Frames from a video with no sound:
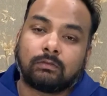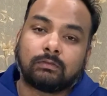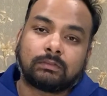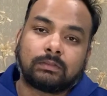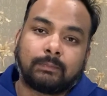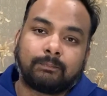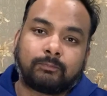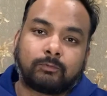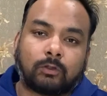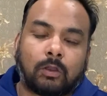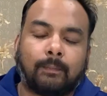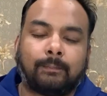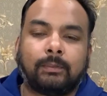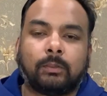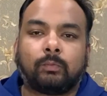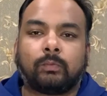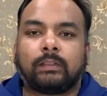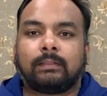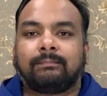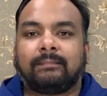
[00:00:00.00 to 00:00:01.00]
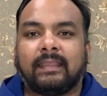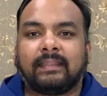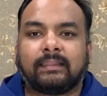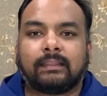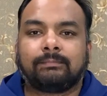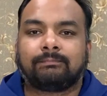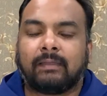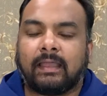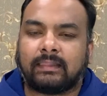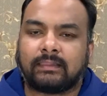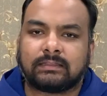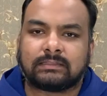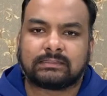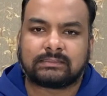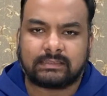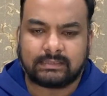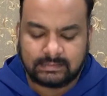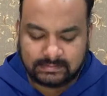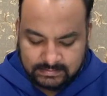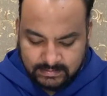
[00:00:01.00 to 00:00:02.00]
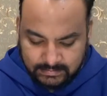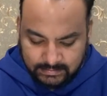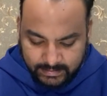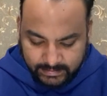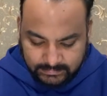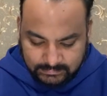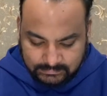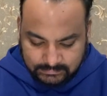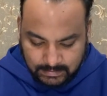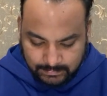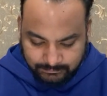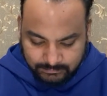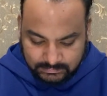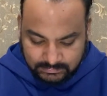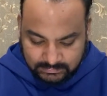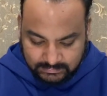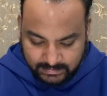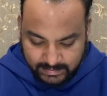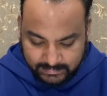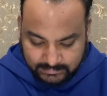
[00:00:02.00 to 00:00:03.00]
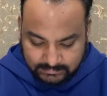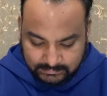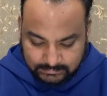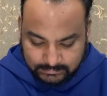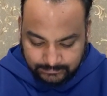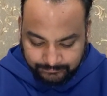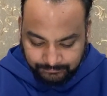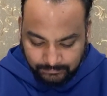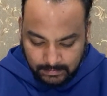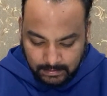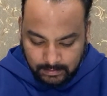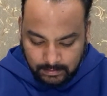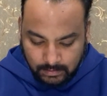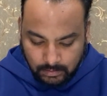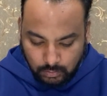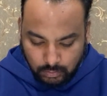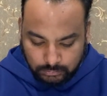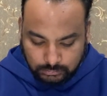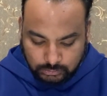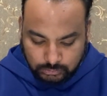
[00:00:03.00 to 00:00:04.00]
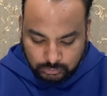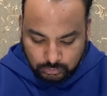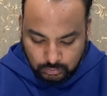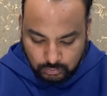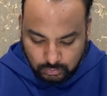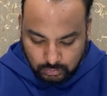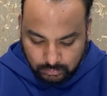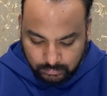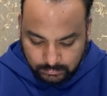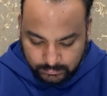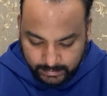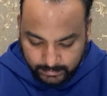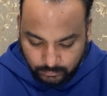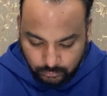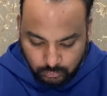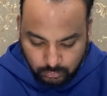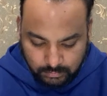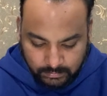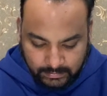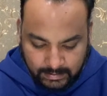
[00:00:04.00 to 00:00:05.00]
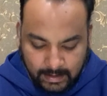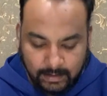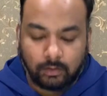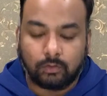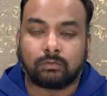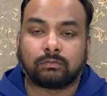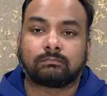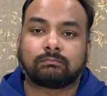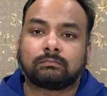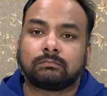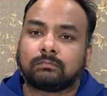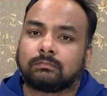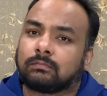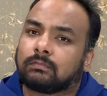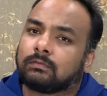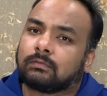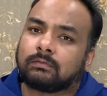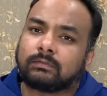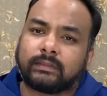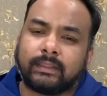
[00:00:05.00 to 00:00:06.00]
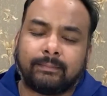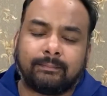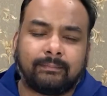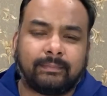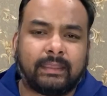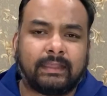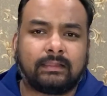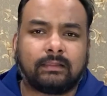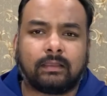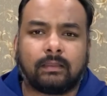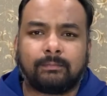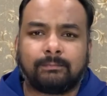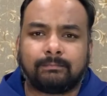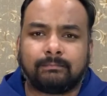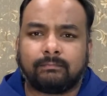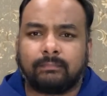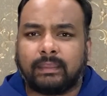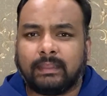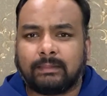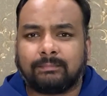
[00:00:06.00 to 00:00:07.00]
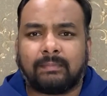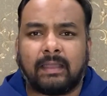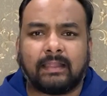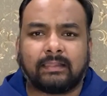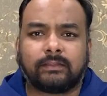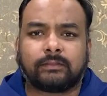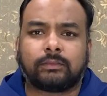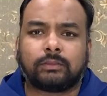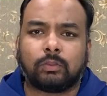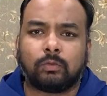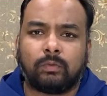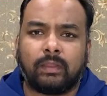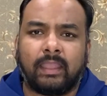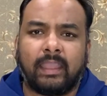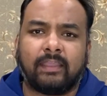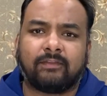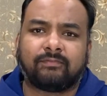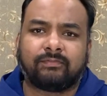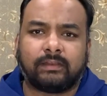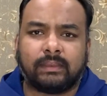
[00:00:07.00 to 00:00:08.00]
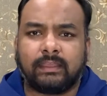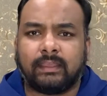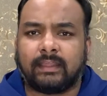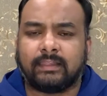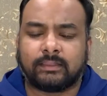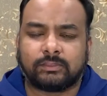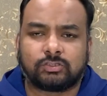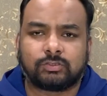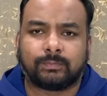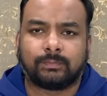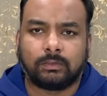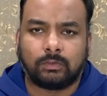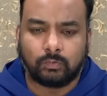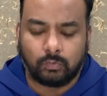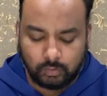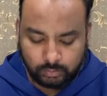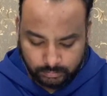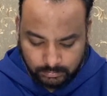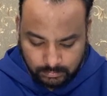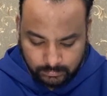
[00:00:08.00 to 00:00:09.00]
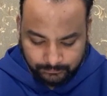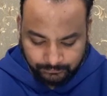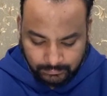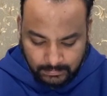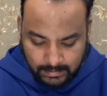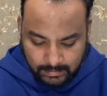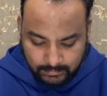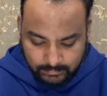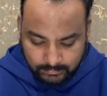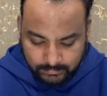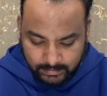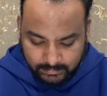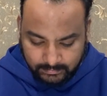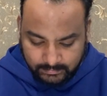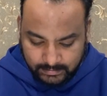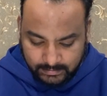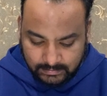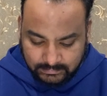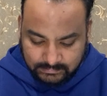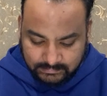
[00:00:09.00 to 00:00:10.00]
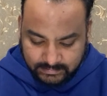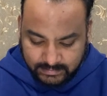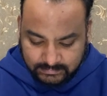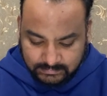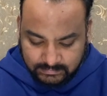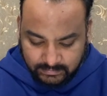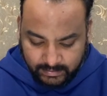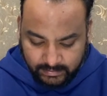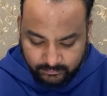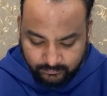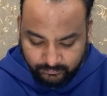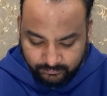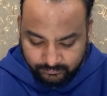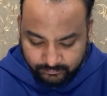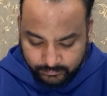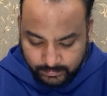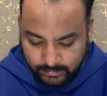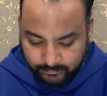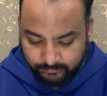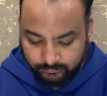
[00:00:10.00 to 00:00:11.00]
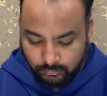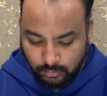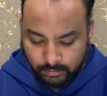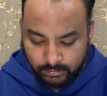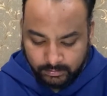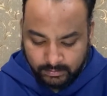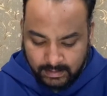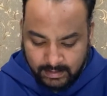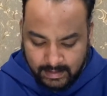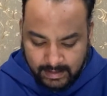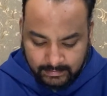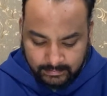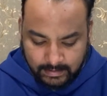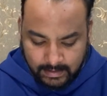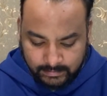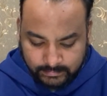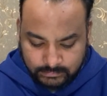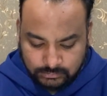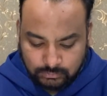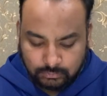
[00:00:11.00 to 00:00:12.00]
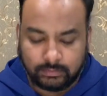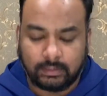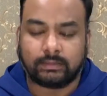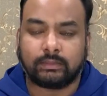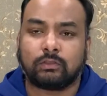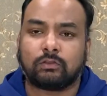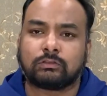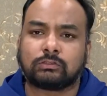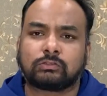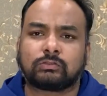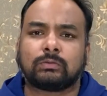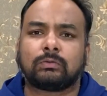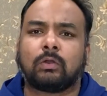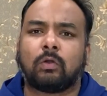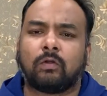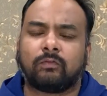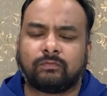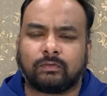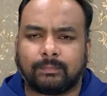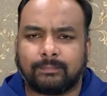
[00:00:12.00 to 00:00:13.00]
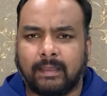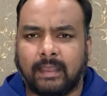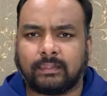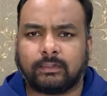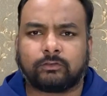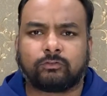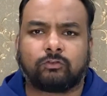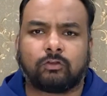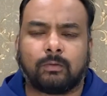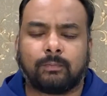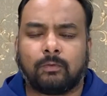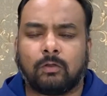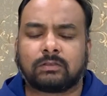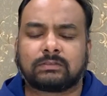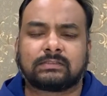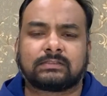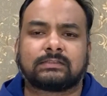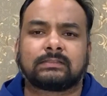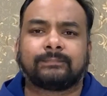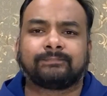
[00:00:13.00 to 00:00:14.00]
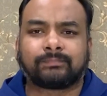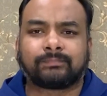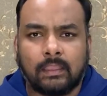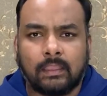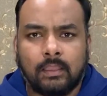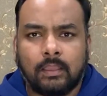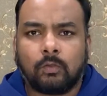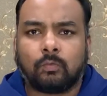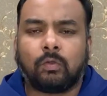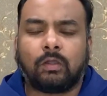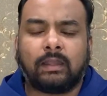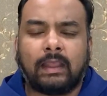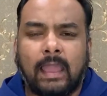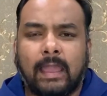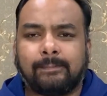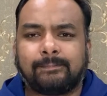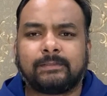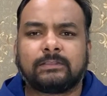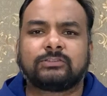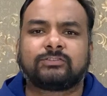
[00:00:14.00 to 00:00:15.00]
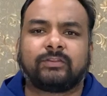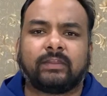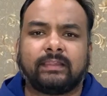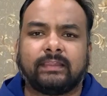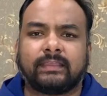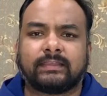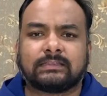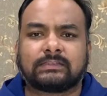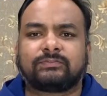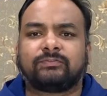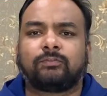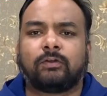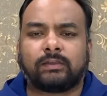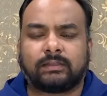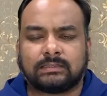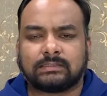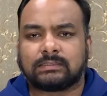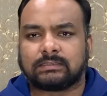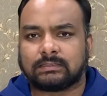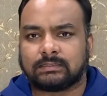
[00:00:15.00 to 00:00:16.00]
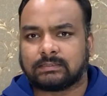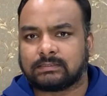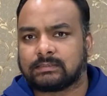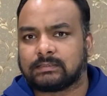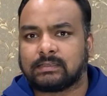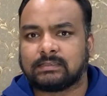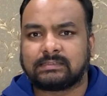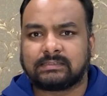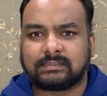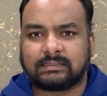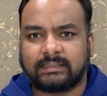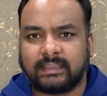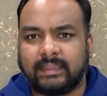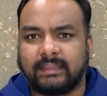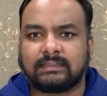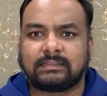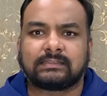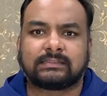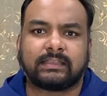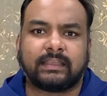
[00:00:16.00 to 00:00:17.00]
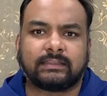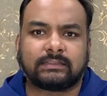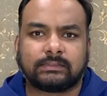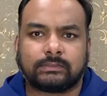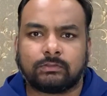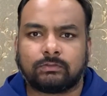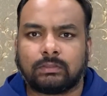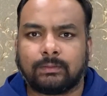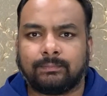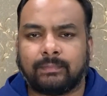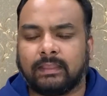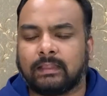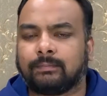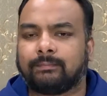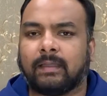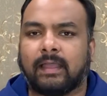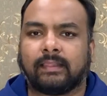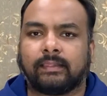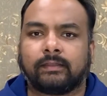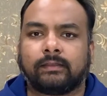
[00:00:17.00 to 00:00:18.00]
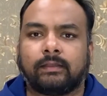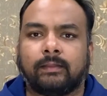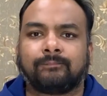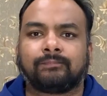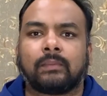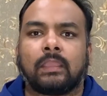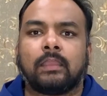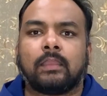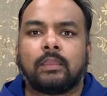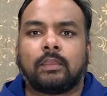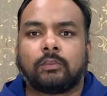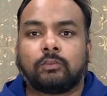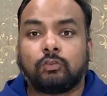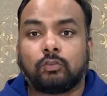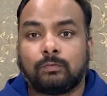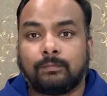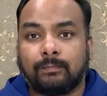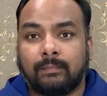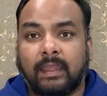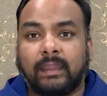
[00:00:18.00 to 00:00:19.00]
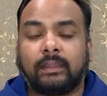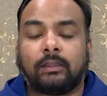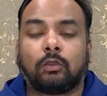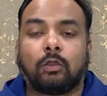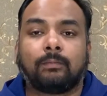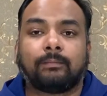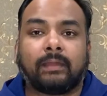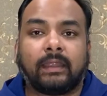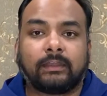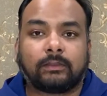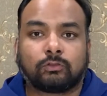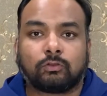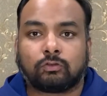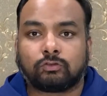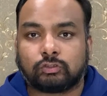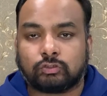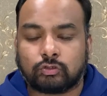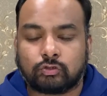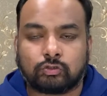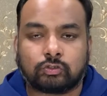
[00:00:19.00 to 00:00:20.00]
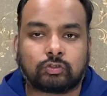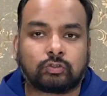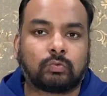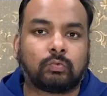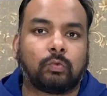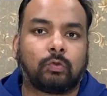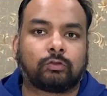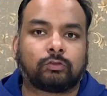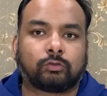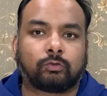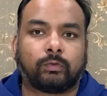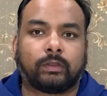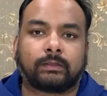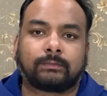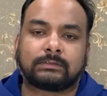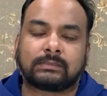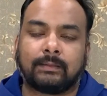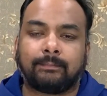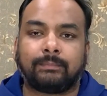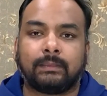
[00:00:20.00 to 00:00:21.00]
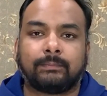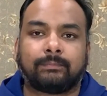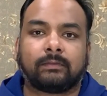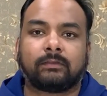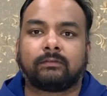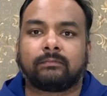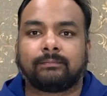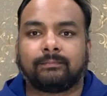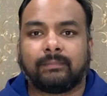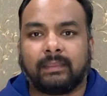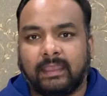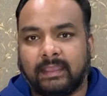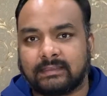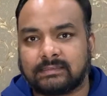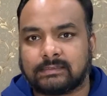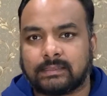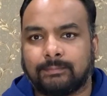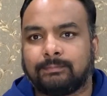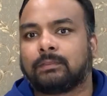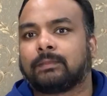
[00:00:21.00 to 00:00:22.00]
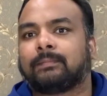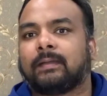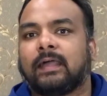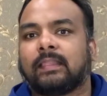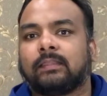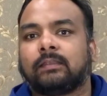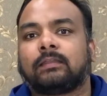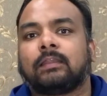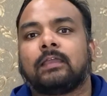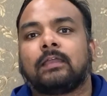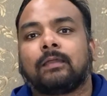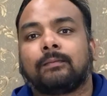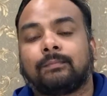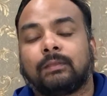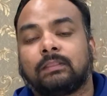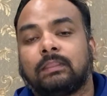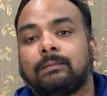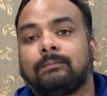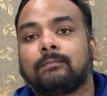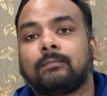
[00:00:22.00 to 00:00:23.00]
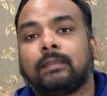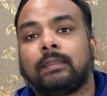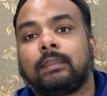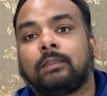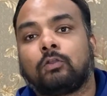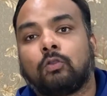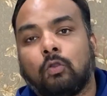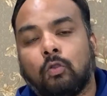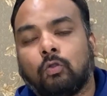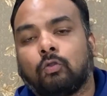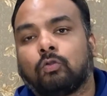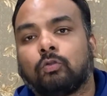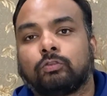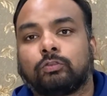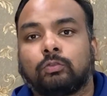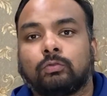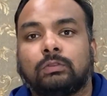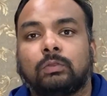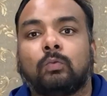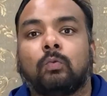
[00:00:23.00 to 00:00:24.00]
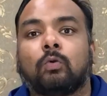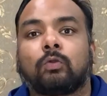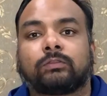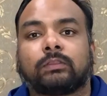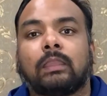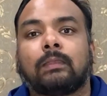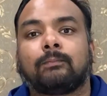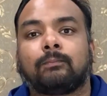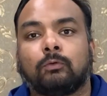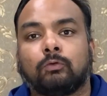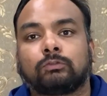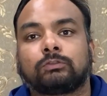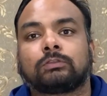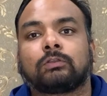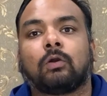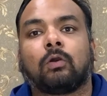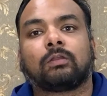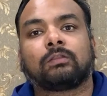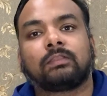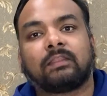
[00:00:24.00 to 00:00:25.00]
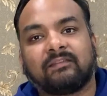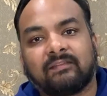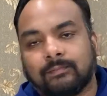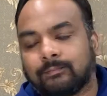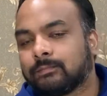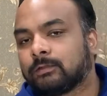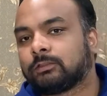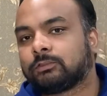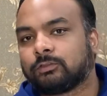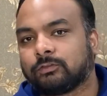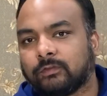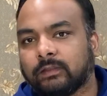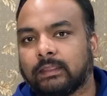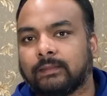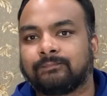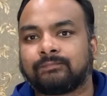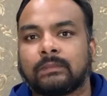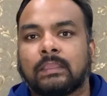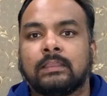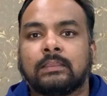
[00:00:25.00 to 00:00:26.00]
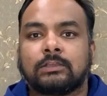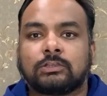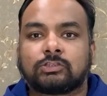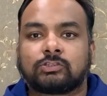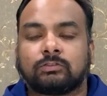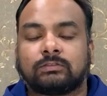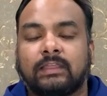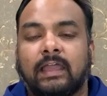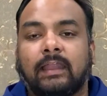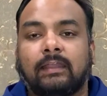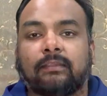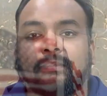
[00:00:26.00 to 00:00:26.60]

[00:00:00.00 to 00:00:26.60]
the problem with mail-in ballots is that, like some states, also like Colorado, they mail a mail ballot to every eligible voter. Then there are states like Florida and Arizona, they also offer ballot drop boxes. What happens really is, for instance, a state sends you the mail ballot. You might or might not choose to vote through it. Some people may accept the ballot, but they may go to the voting booth on November 3. So that